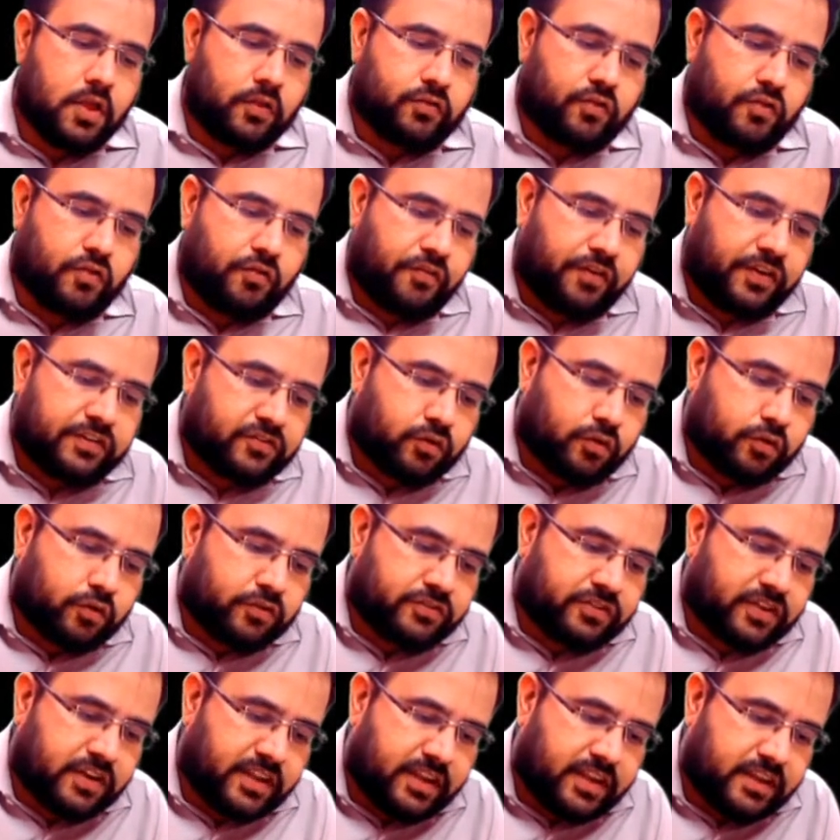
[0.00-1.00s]
So first
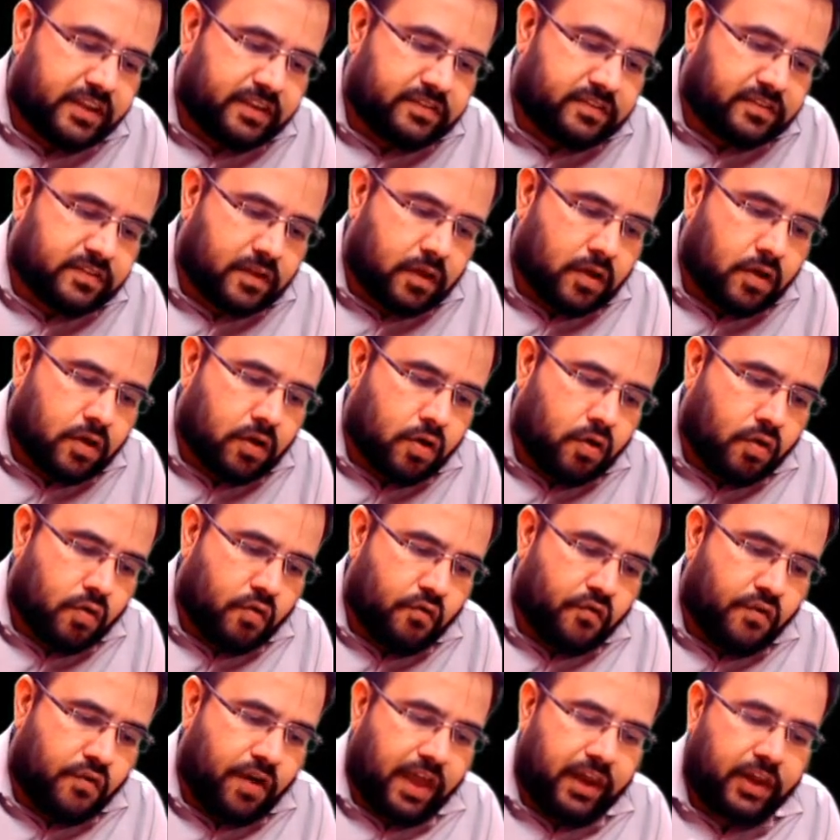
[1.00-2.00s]
question is,
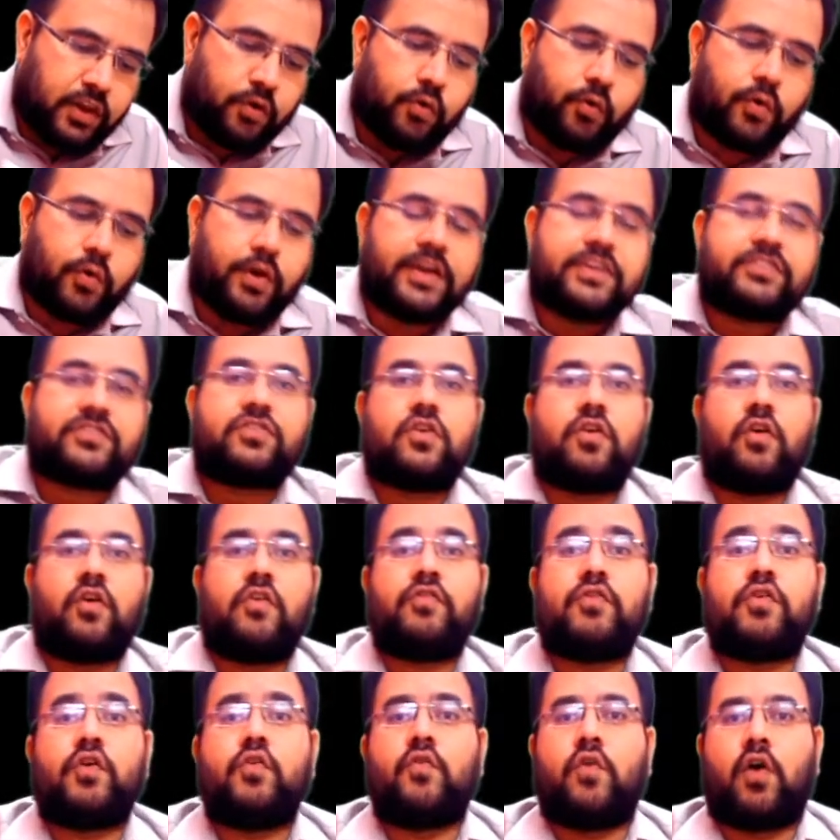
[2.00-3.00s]
valuation
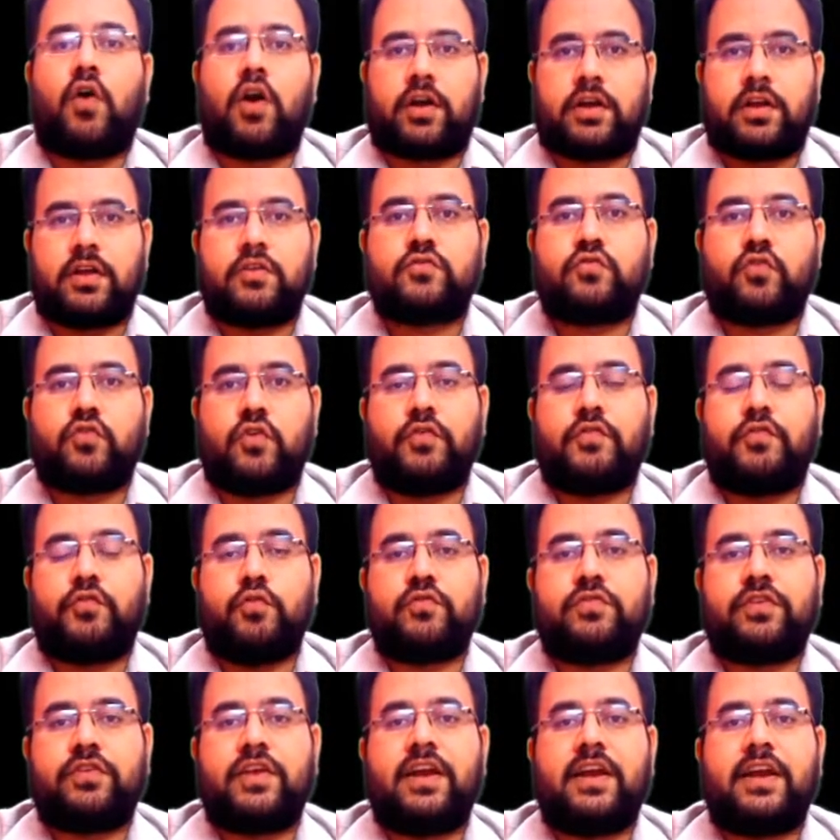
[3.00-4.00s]
of what? So if you
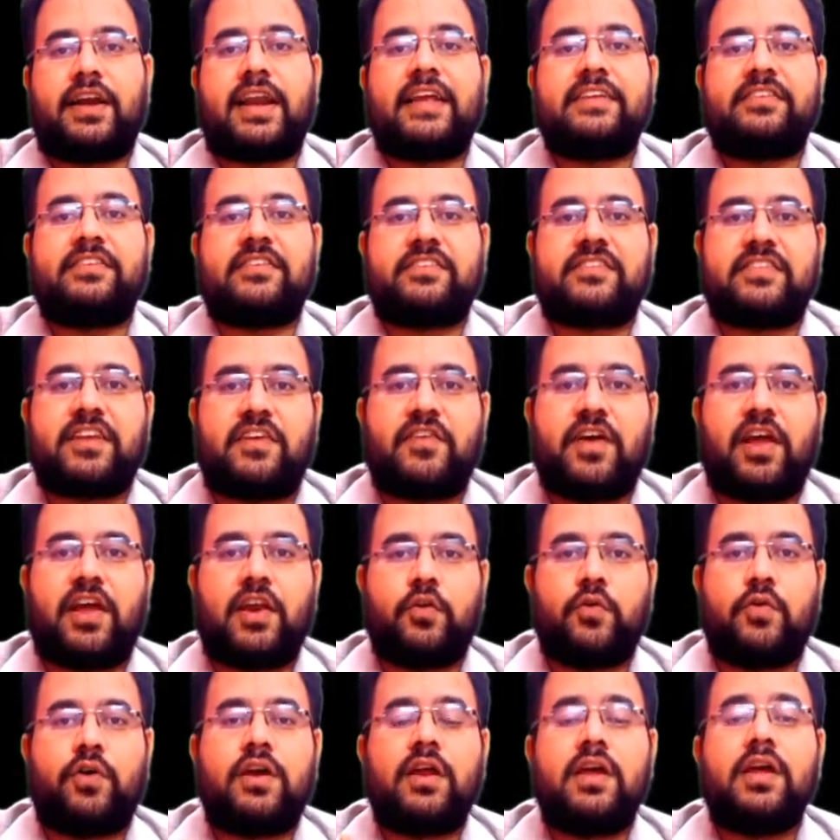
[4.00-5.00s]
said registered
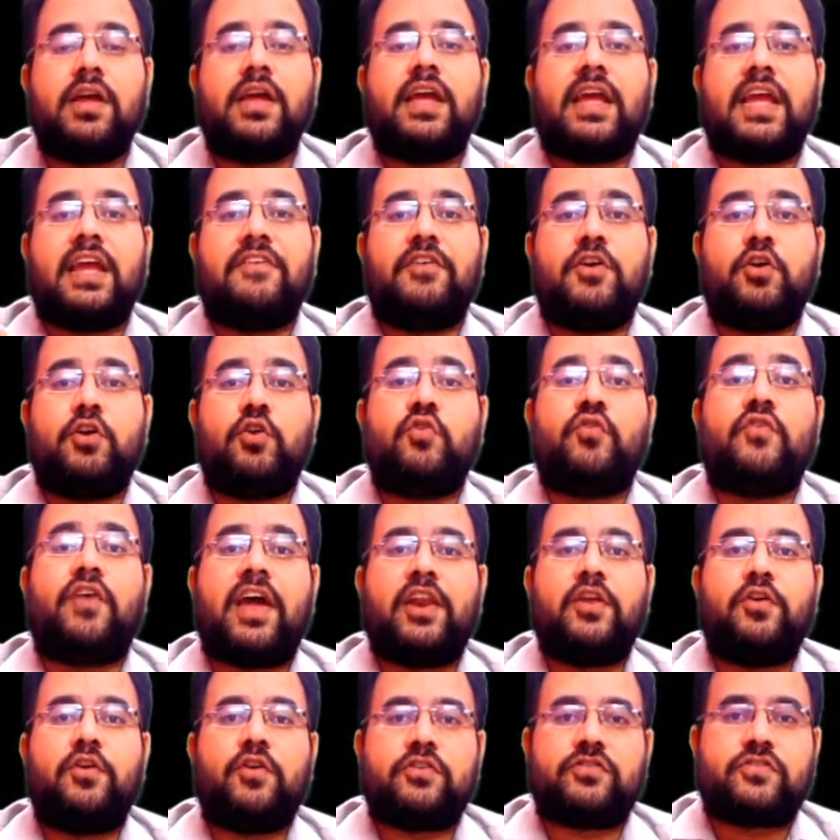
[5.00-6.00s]
valuer, he will do
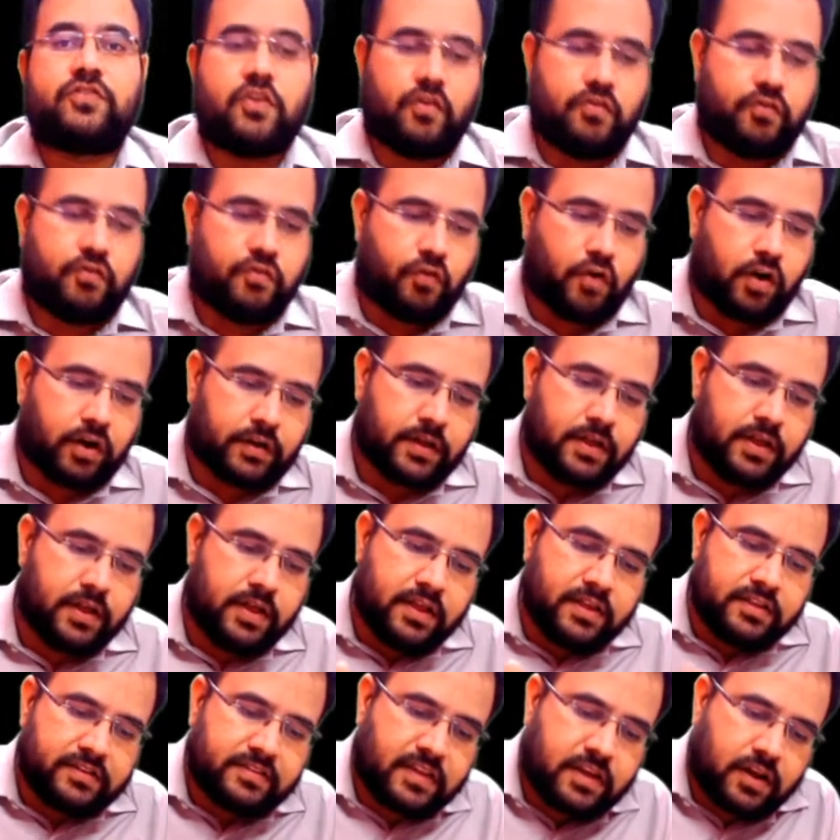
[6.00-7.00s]
valuation of what,
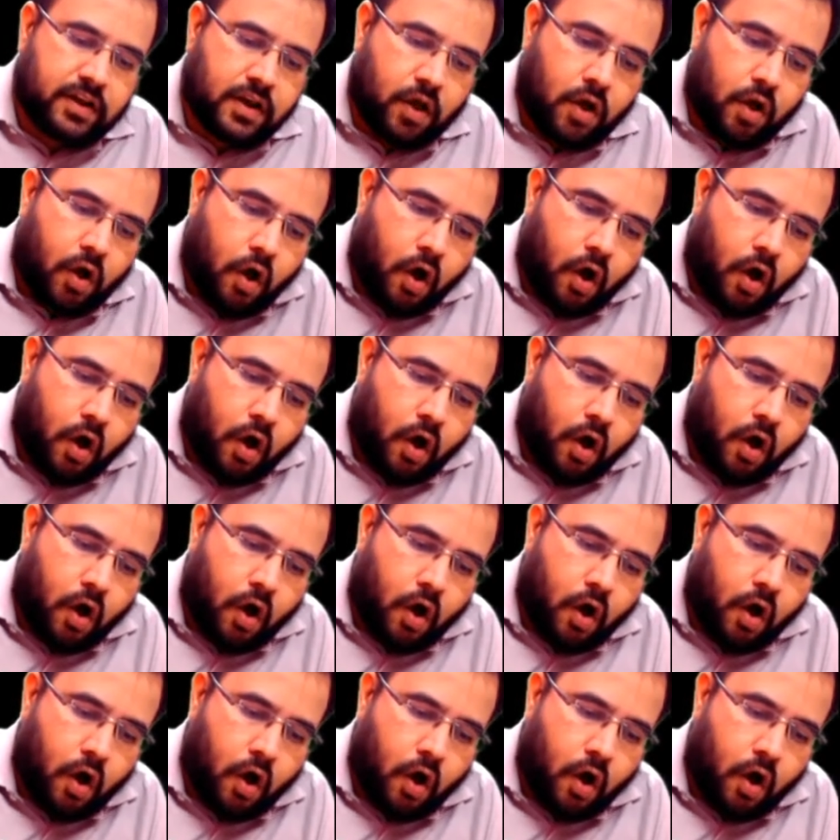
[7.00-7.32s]
sir?